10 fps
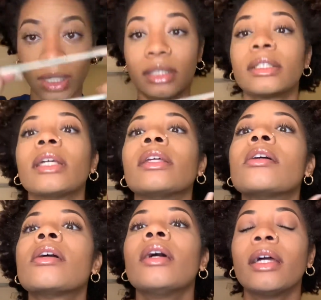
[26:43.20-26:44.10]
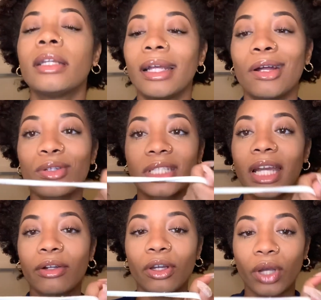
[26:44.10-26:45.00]
lately. They don't snag
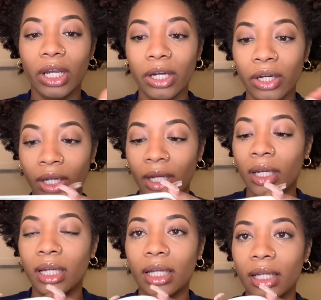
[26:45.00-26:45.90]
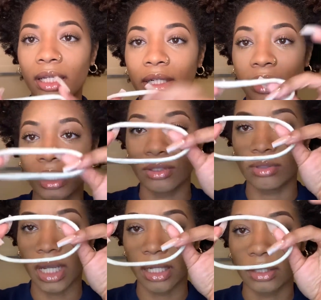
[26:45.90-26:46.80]
on your hair and they're not too
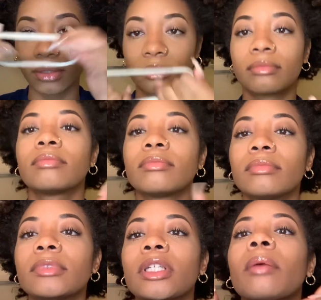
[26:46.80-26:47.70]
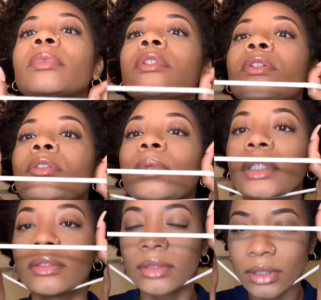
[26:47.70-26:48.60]
tight. So I'm just use
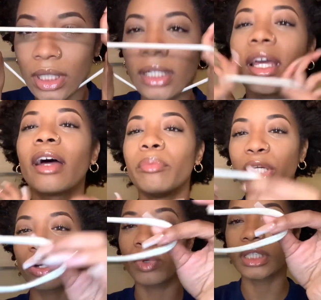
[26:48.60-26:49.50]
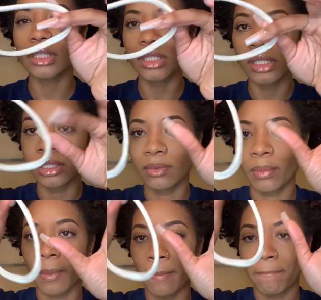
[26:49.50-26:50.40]
one. They have bigger ones than this,
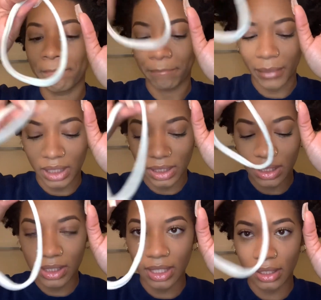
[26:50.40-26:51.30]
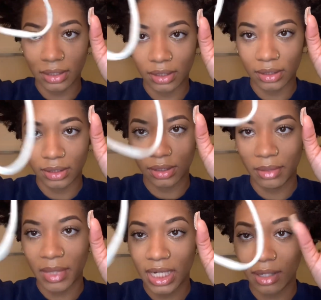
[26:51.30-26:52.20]
but this is like the
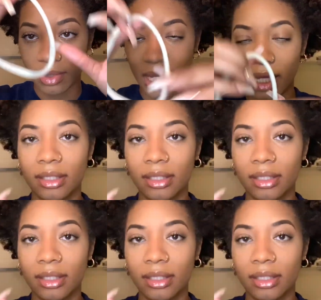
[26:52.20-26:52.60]
medium size.